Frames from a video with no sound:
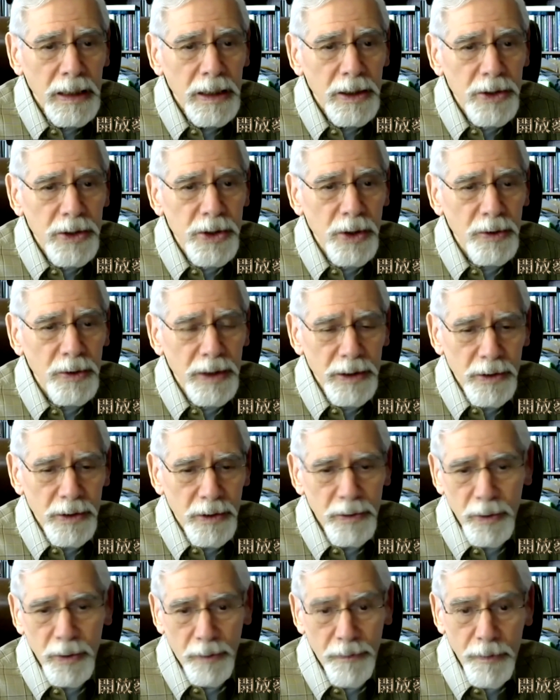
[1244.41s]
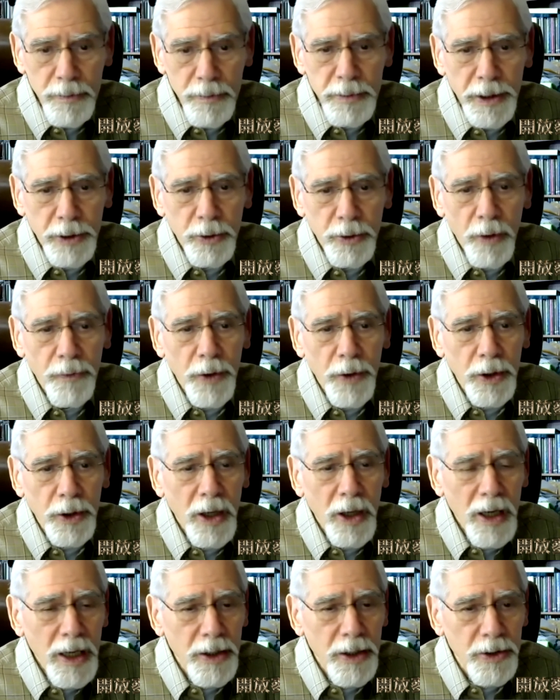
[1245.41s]
So that, if everybody drove their
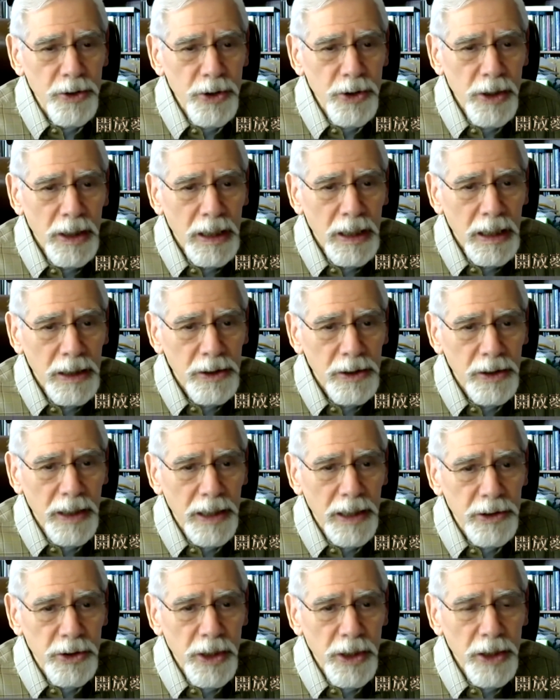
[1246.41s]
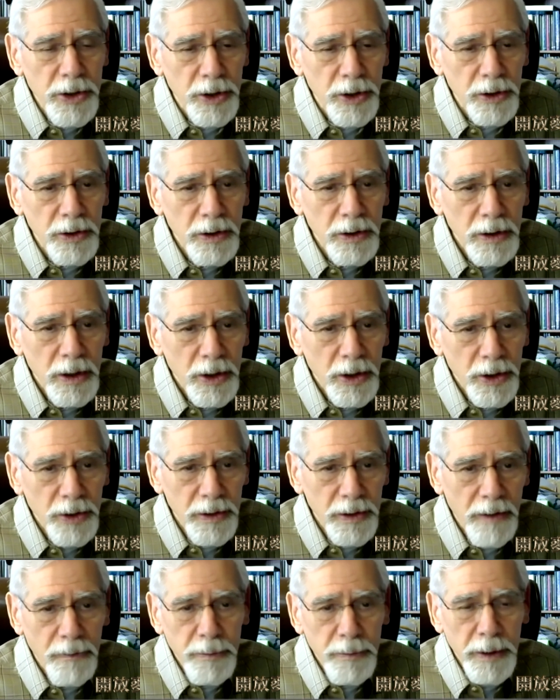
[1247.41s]
cars to that station, you'd
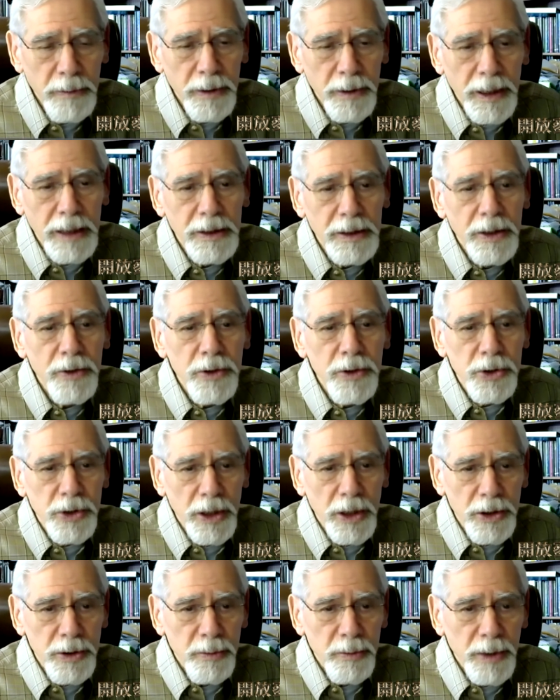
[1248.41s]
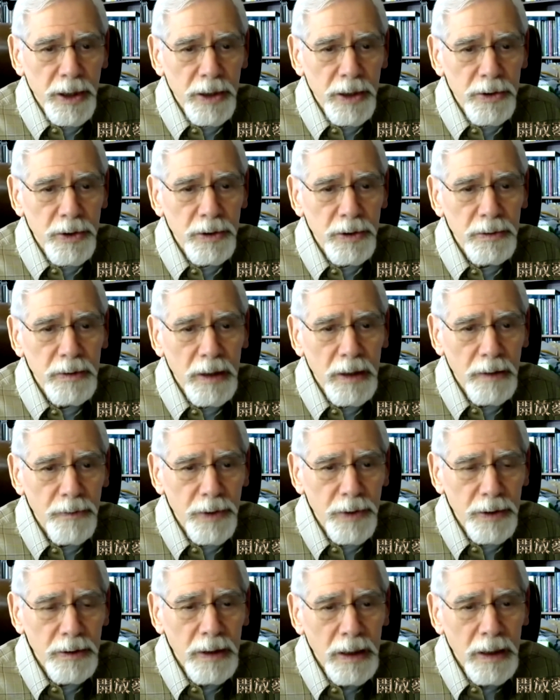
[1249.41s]
never be able to get near the station because of
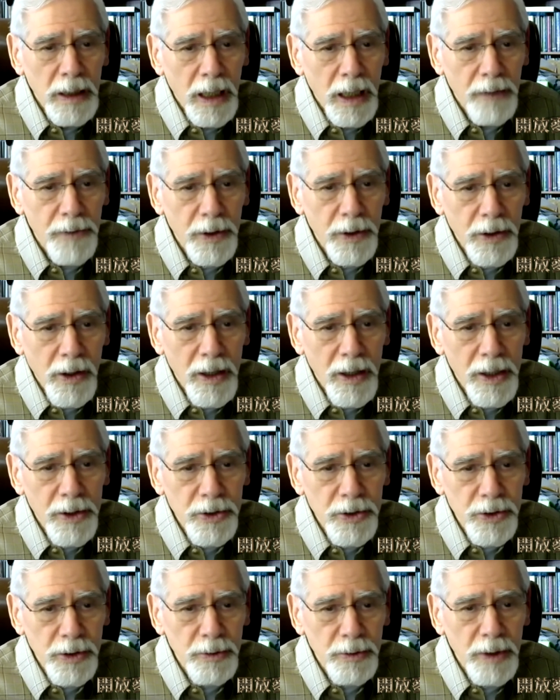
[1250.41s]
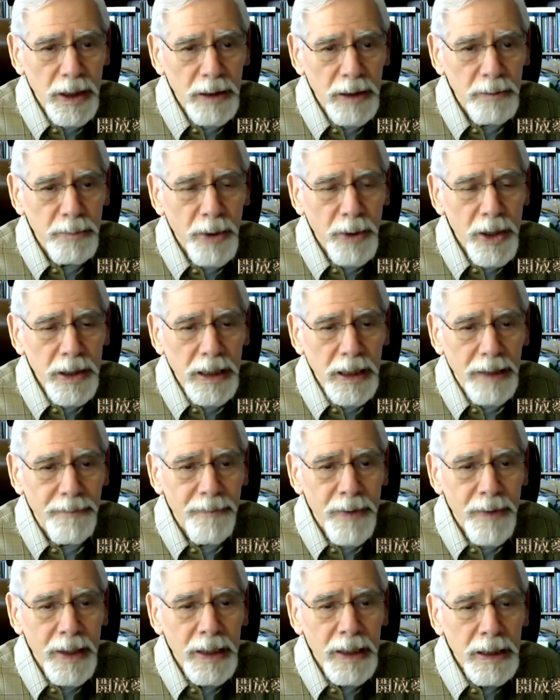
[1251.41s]
the cars and parking.
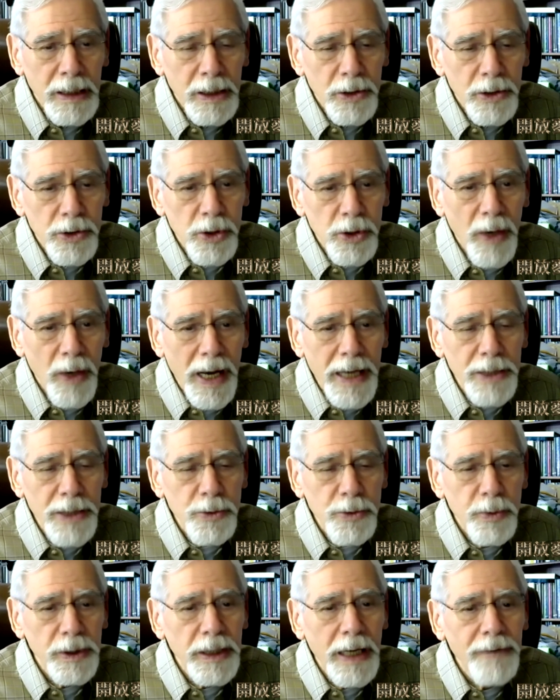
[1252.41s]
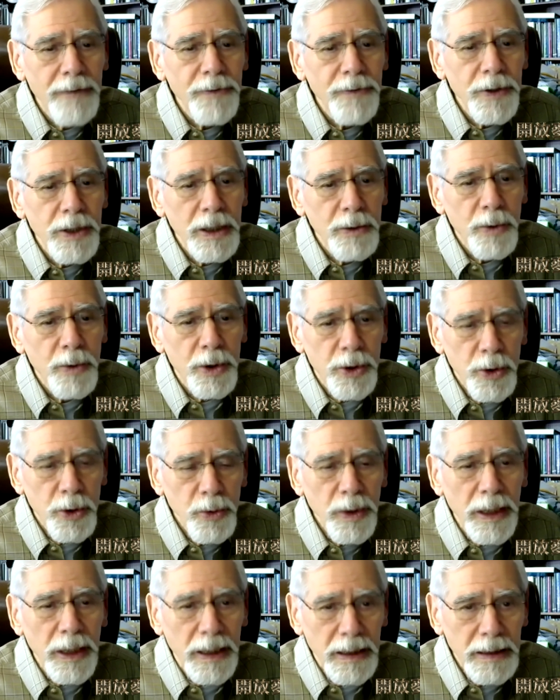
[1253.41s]
So as with everything we're
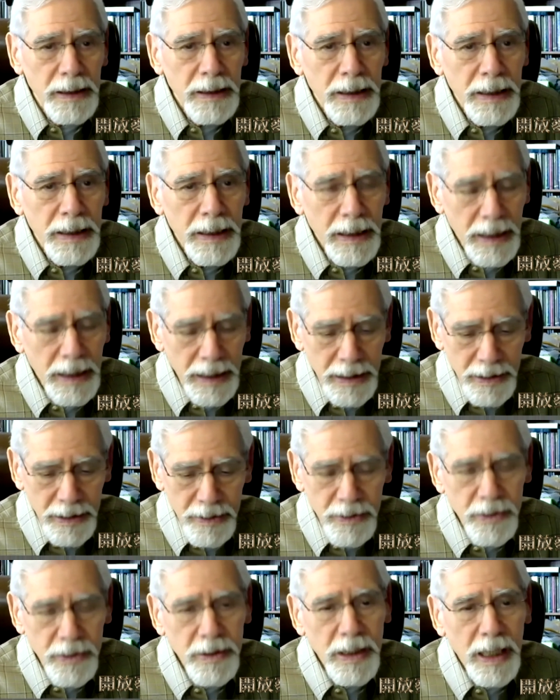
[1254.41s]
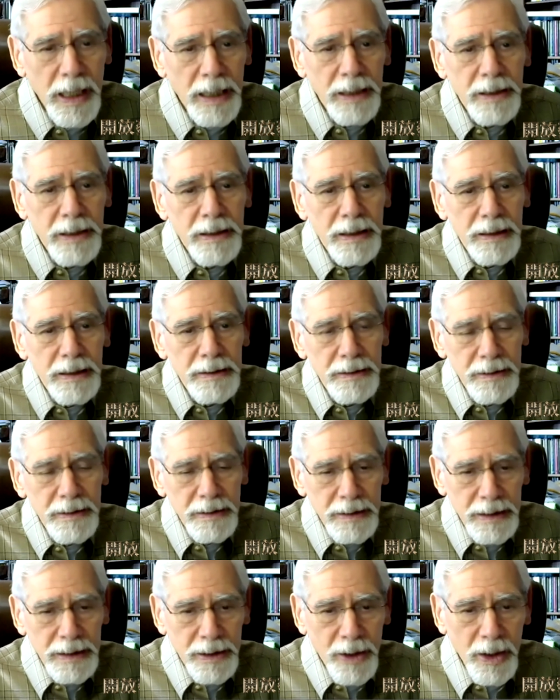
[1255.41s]
doing in
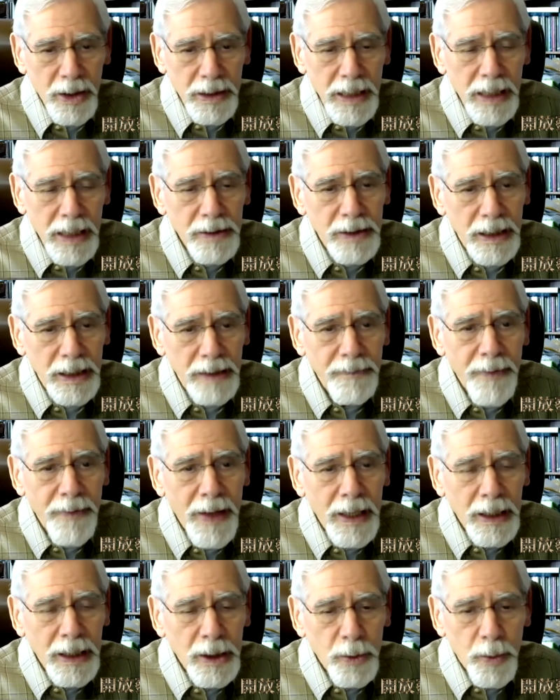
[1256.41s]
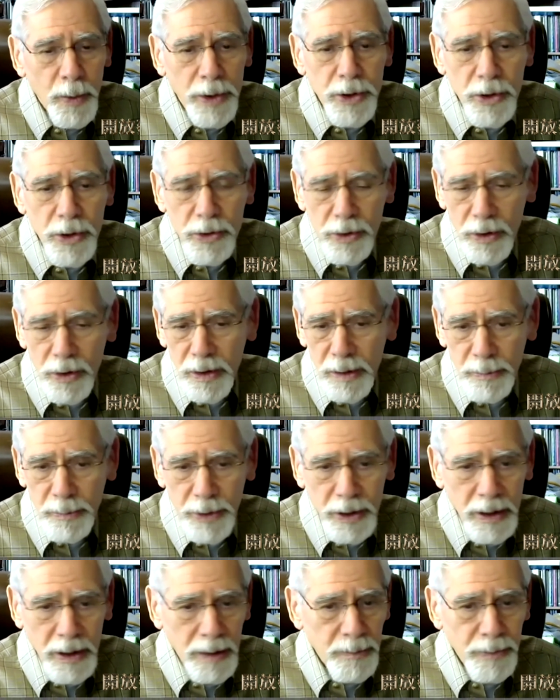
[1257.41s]
our county, which is going to
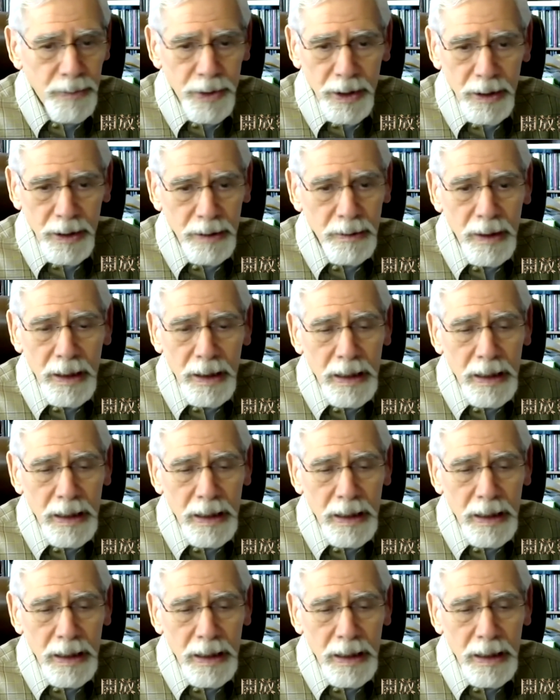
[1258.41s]
become the